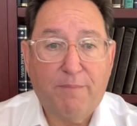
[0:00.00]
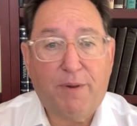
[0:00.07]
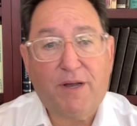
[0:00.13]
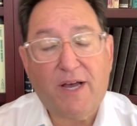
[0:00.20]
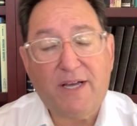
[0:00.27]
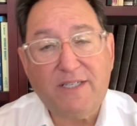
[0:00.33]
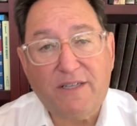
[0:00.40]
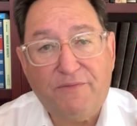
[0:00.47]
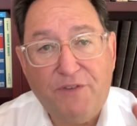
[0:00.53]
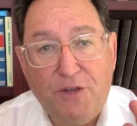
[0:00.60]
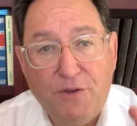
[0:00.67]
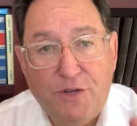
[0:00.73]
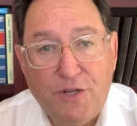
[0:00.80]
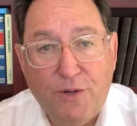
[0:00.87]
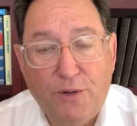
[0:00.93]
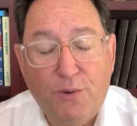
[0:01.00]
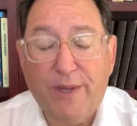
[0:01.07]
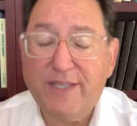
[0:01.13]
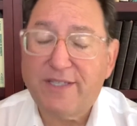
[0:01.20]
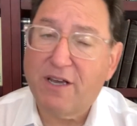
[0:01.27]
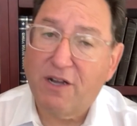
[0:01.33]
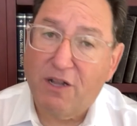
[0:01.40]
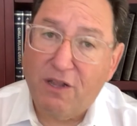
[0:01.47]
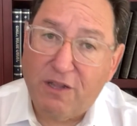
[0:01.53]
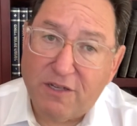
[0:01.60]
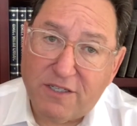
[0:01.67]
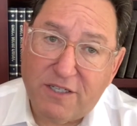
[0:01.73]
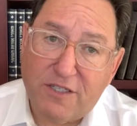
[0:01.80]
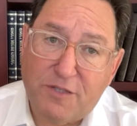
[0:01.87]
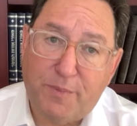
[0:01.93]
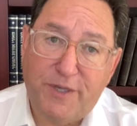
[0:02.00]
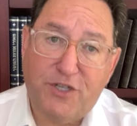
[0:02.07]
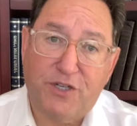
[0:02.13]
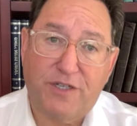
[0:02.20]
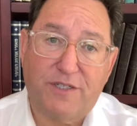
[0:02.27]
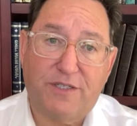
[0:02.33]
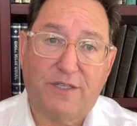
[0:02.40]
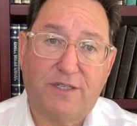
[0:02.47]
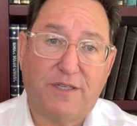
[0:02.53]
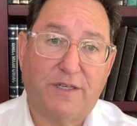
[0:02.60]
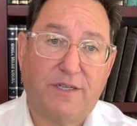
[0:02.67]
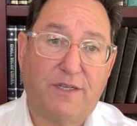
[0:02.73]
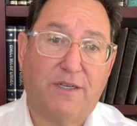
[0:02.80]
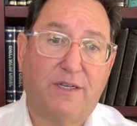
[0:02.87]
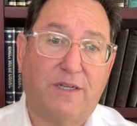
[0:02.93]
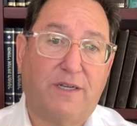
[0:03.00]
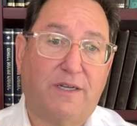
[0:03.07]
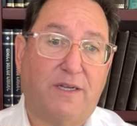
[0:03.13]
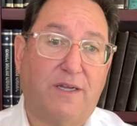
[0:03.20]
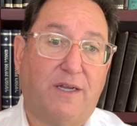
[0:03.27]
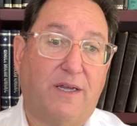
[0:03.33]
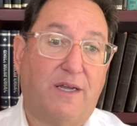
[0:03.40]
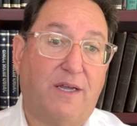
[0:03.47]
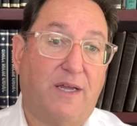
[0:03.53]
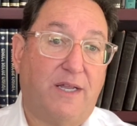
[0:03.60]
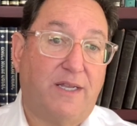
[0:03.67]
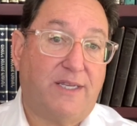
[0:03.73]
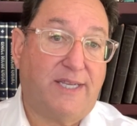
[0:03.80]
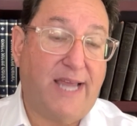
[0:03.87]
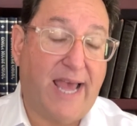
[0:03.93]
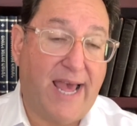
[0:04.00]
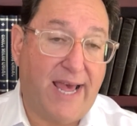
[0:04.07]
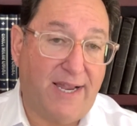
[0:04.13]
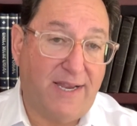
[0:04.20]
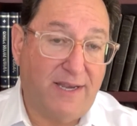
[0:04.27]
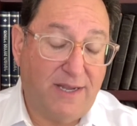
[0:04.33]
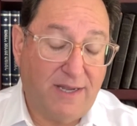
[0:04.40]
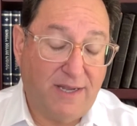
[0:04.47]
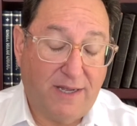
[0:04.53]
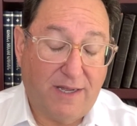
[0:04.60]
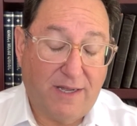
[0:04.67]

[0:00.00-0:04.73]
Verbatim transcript: Because if you do, it's going to look suspicious. Ten